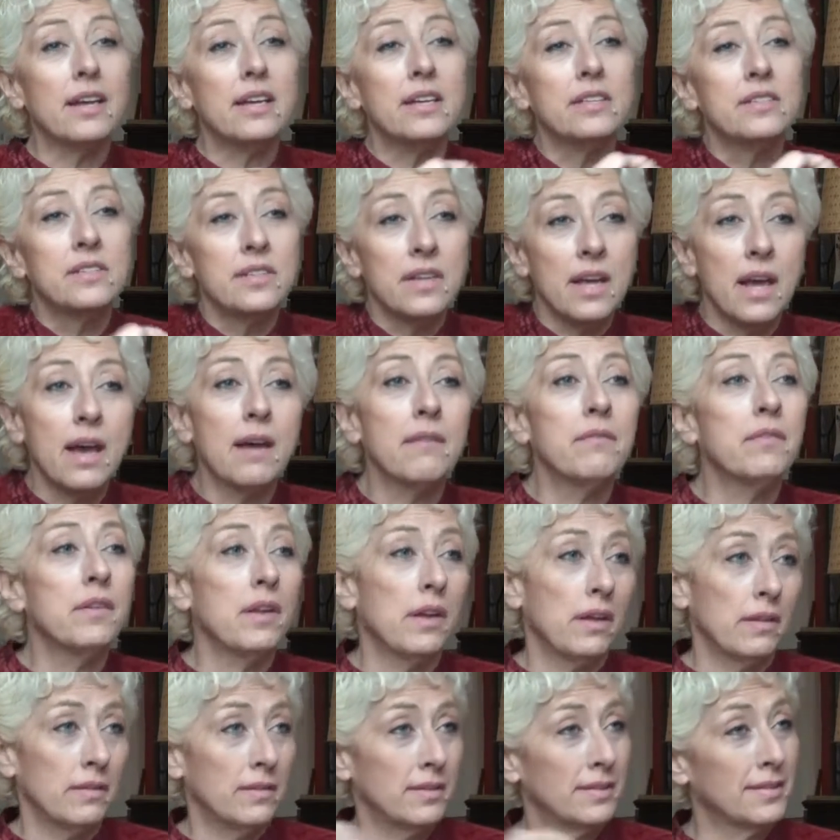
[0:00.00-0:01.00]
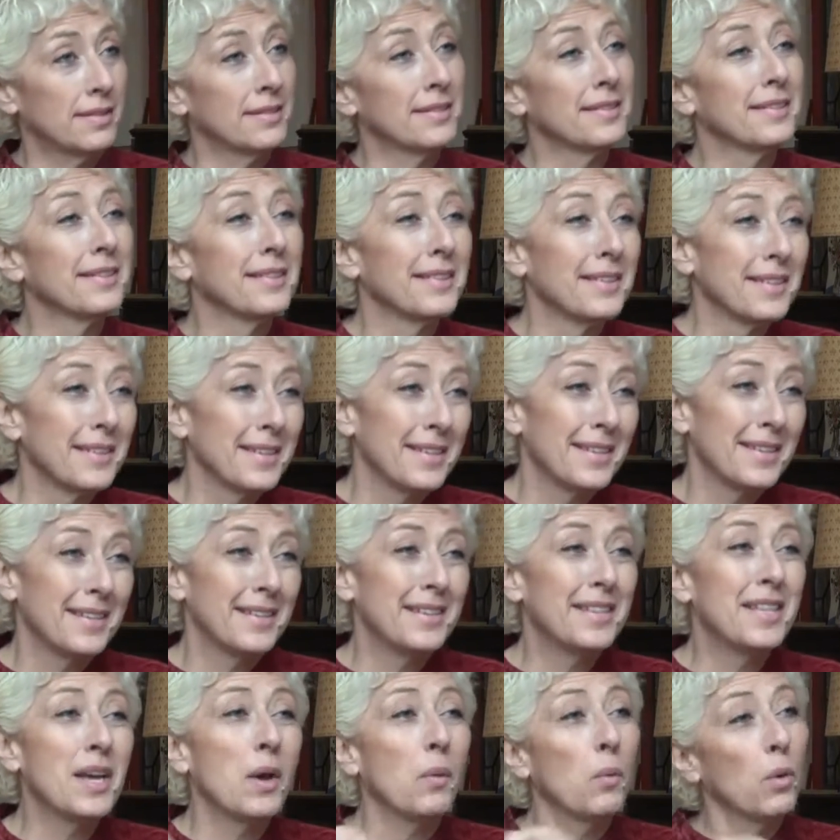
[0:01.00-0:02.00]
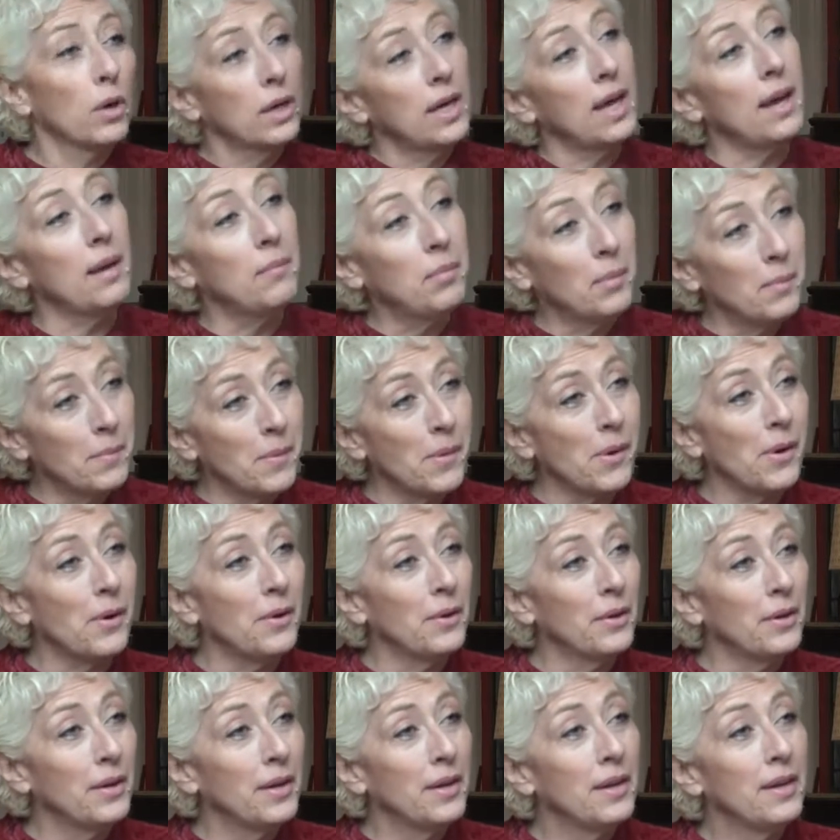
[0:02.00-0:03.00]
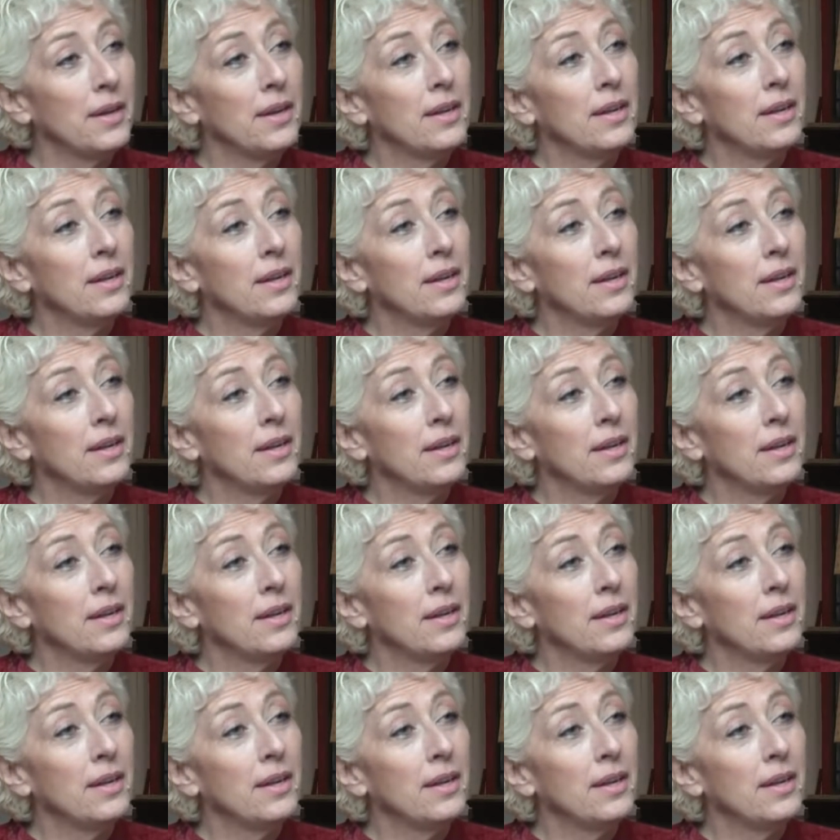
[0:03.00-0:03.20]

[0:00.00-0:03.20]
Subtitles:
It's evidence that we're capable